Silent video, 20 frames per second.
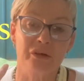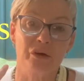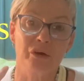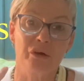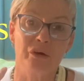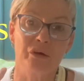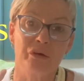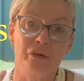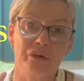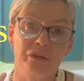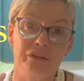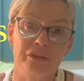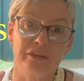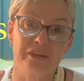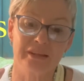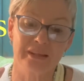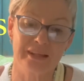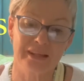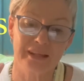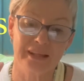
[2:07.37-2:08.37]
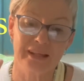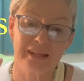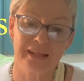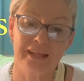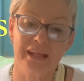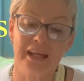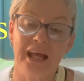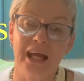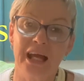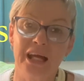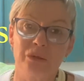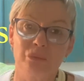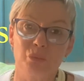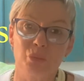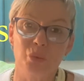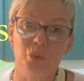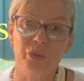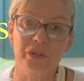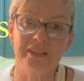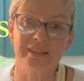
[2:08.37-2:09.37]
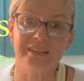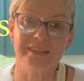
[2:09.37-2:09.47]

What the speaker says: earth, and water.